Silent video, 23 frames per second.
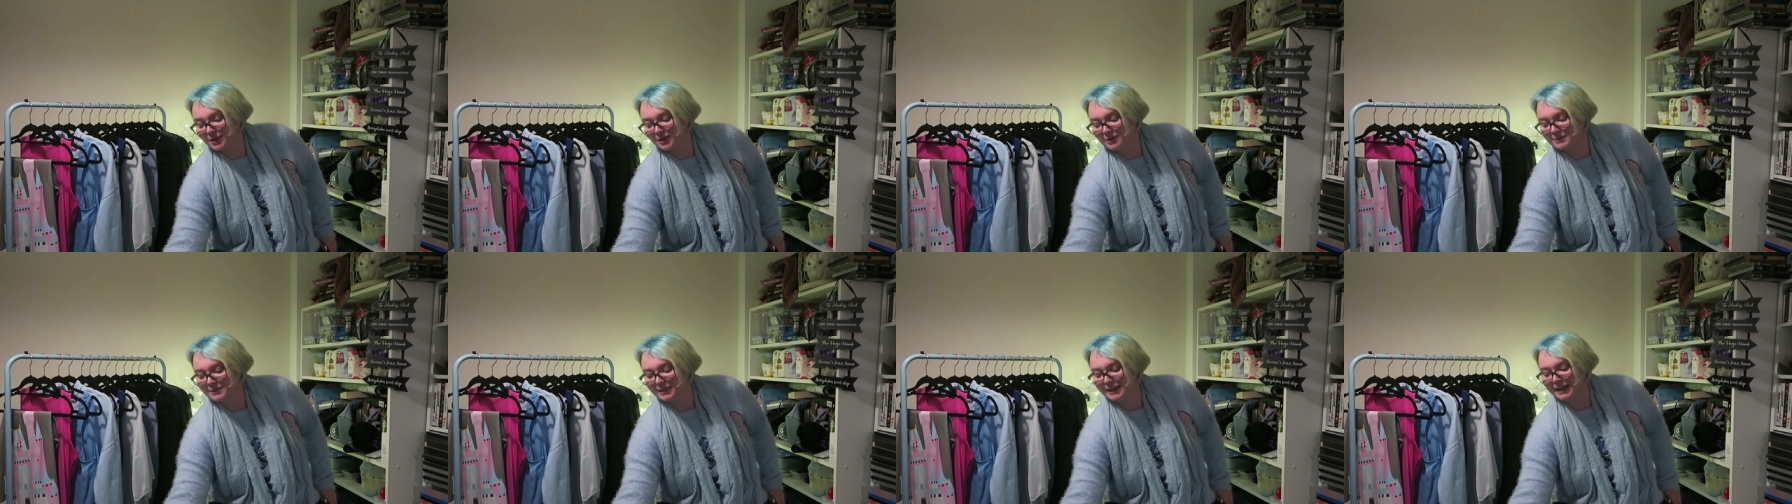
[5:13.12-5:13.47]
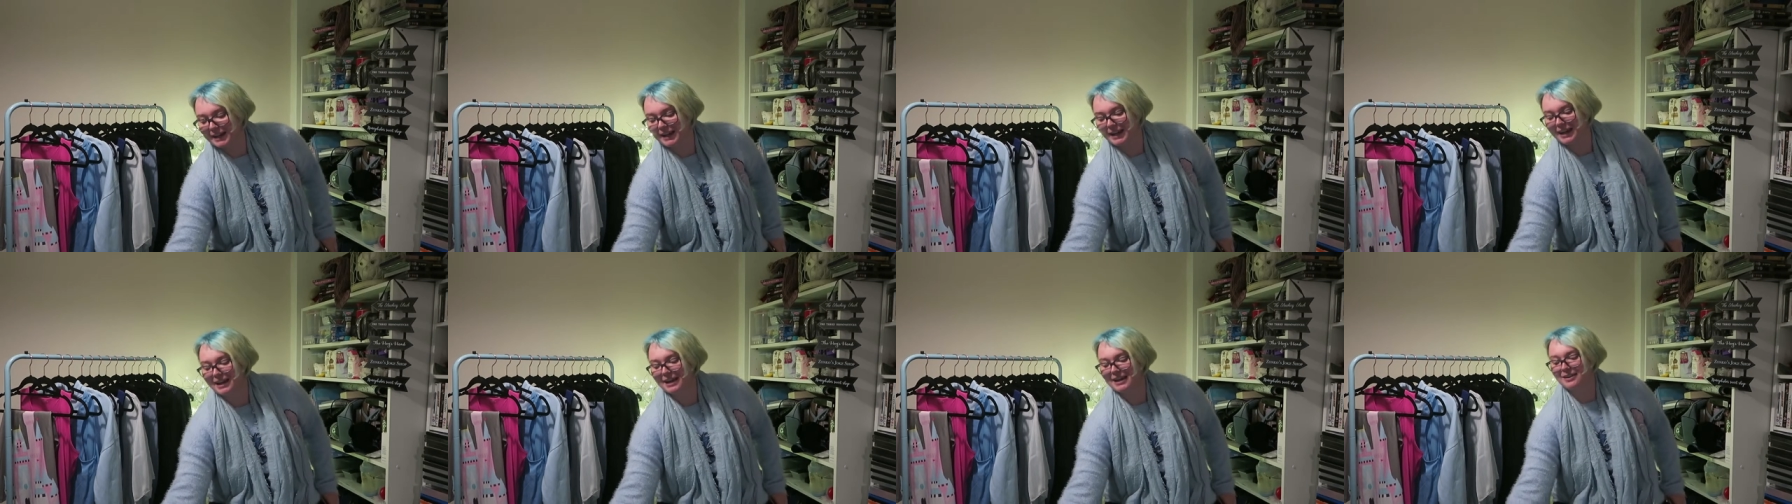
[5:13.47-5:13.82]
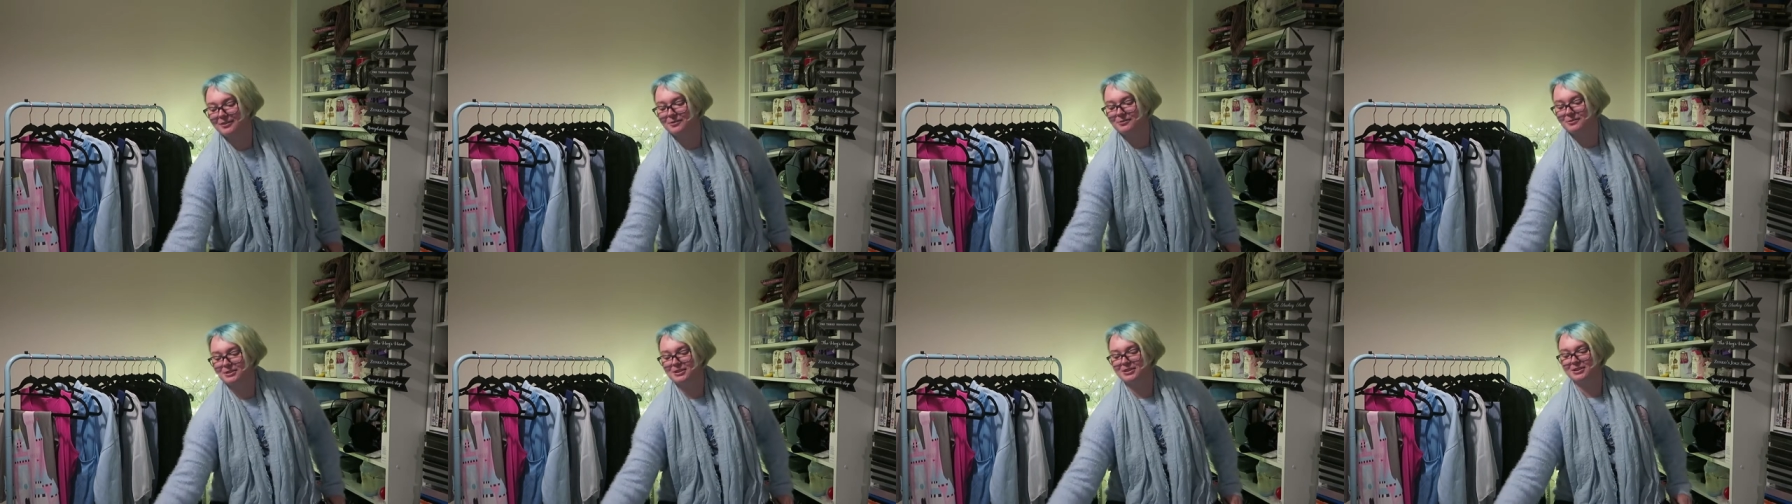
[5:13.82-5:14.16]
Poppy
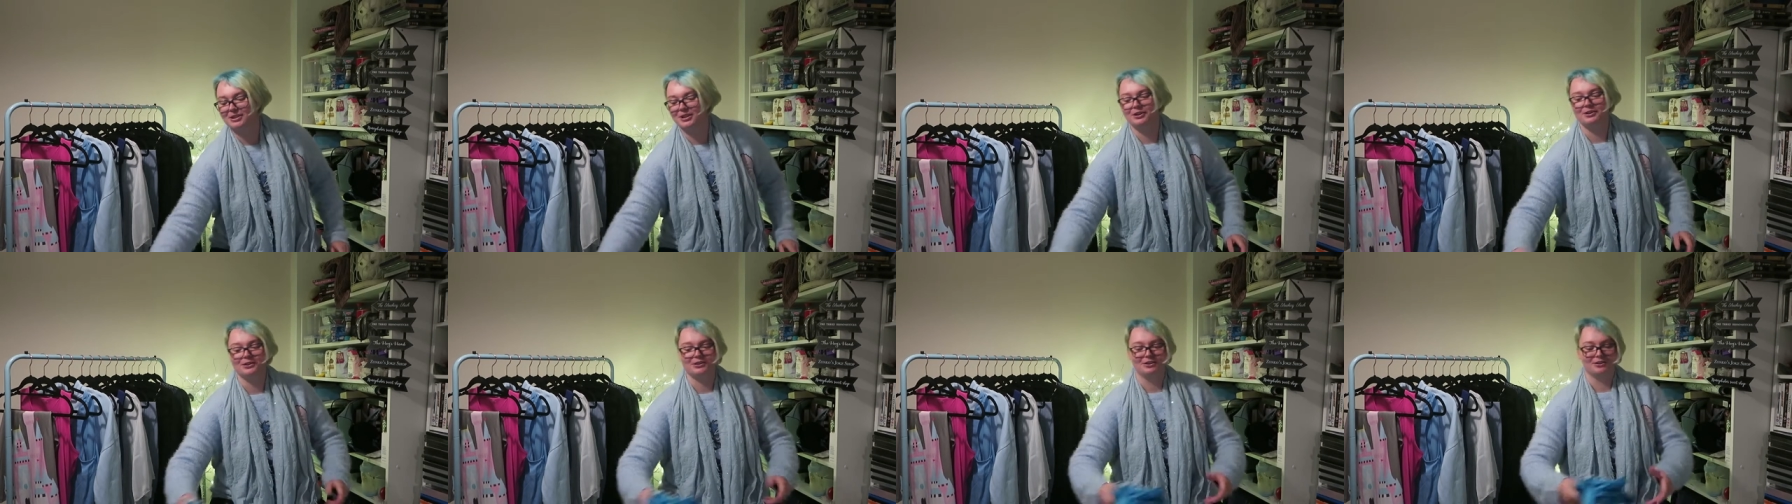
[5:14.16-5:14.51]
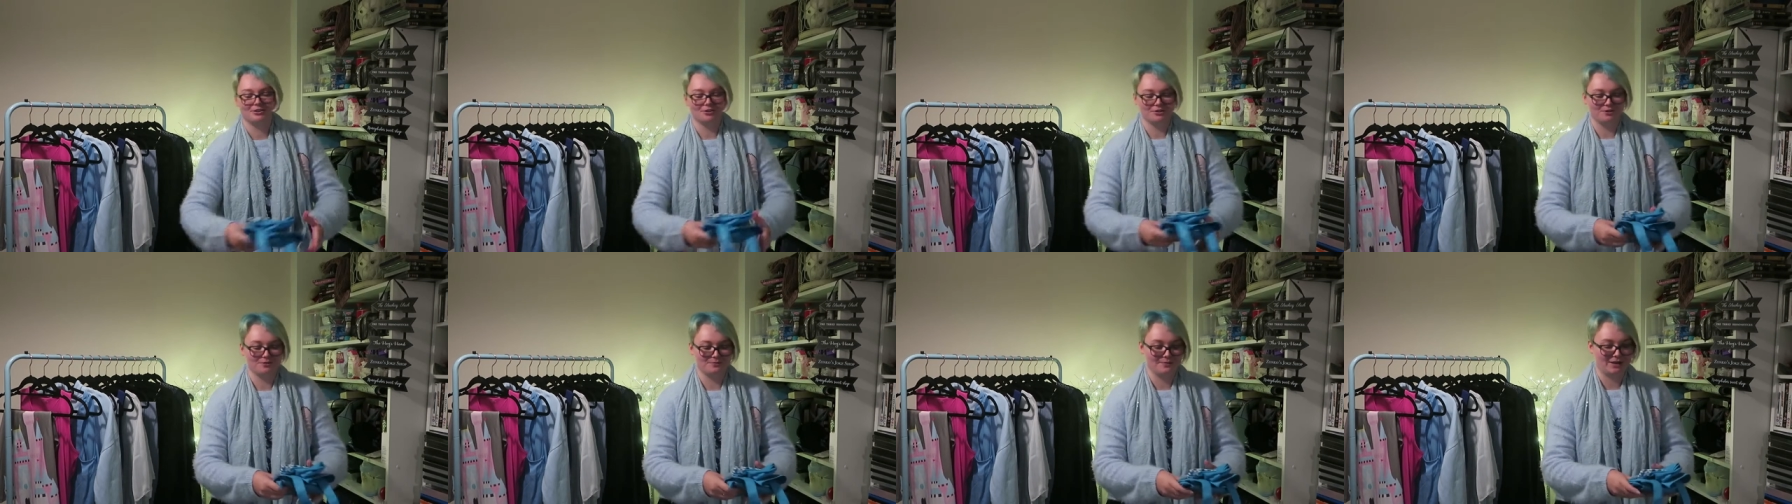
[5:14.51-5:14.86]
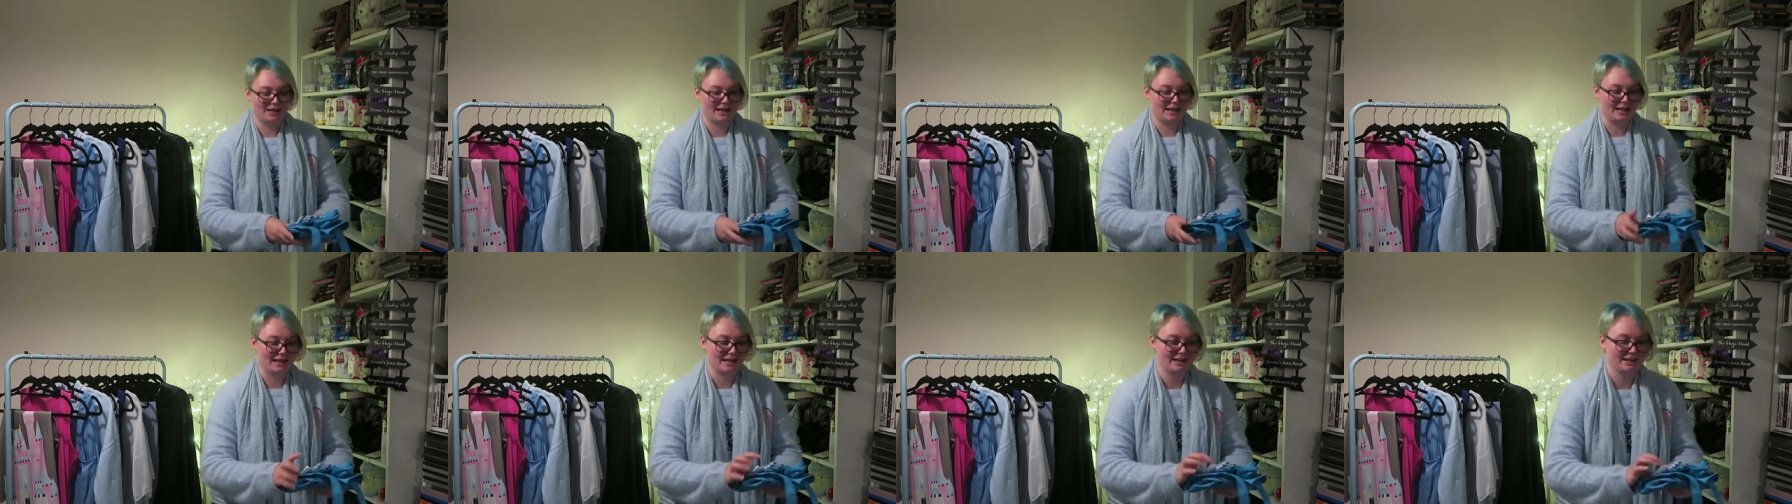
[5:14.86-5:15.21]
also got
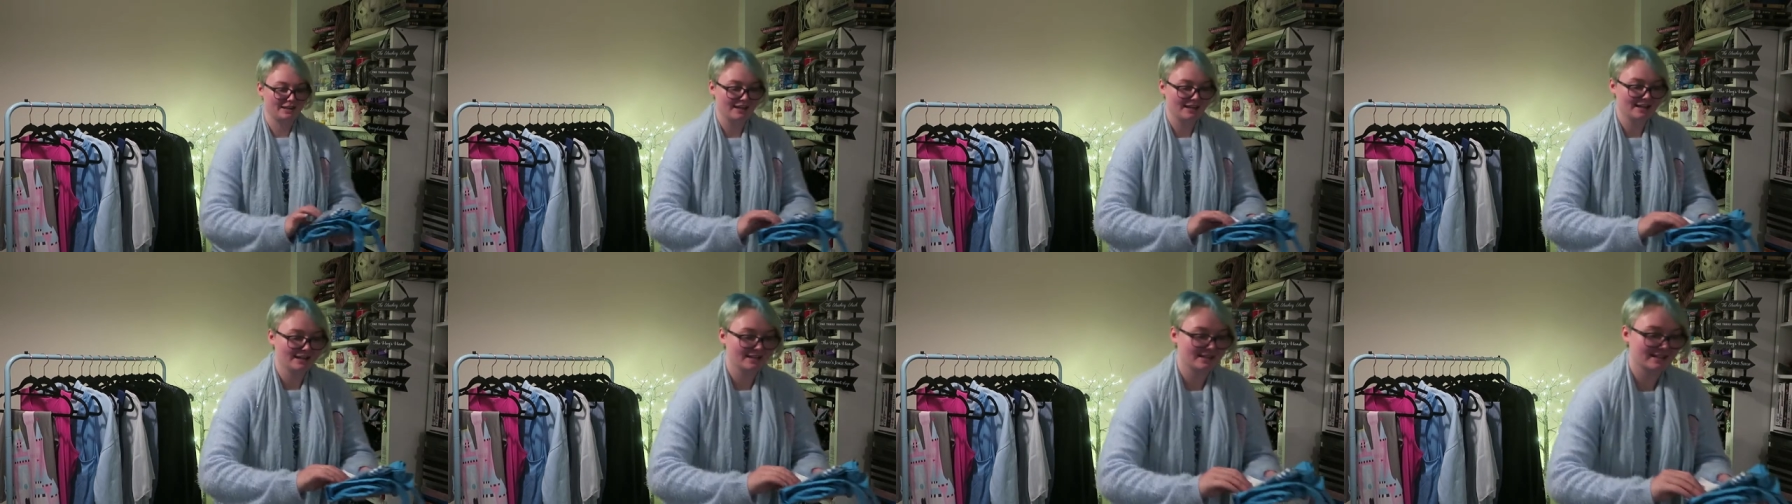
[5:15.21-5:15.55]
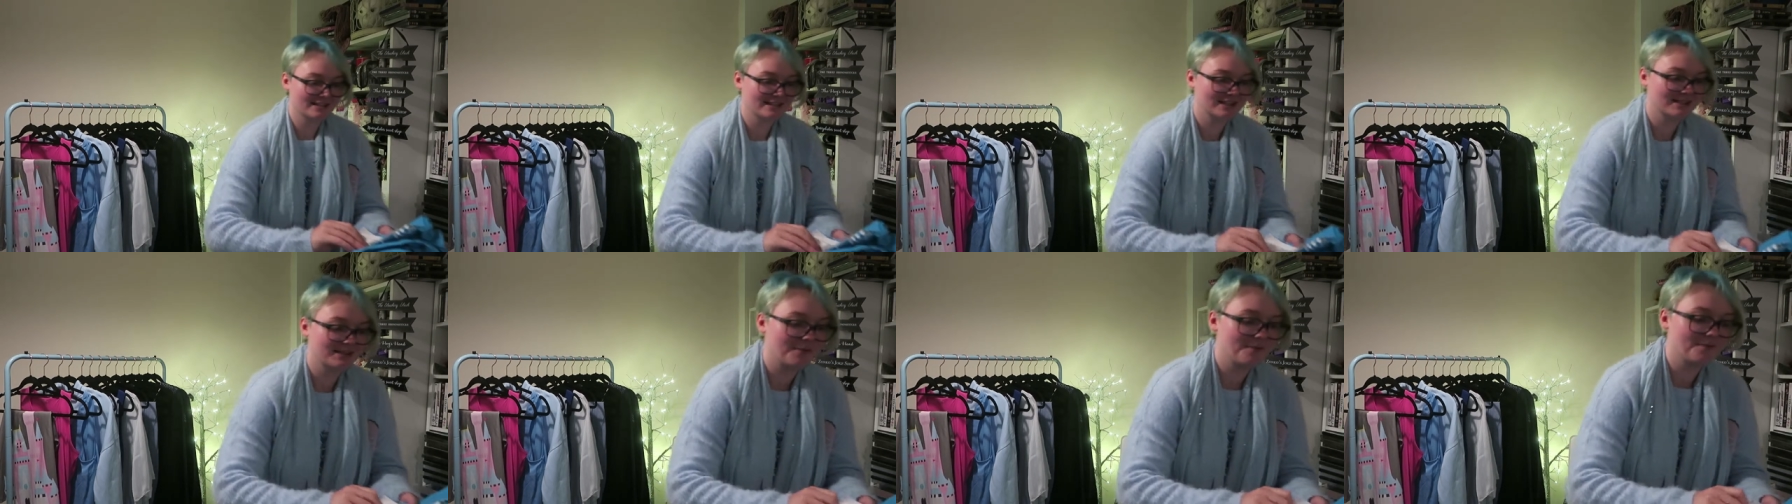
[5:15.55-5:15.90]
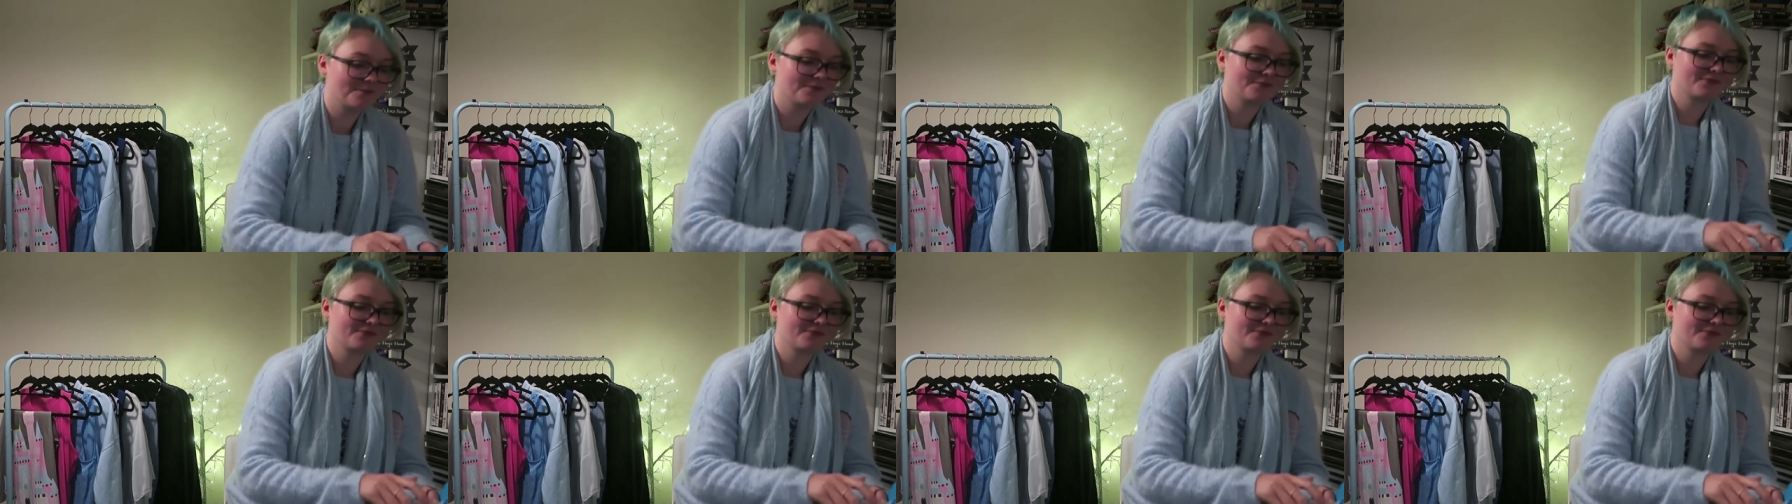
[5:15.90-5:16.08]
me this.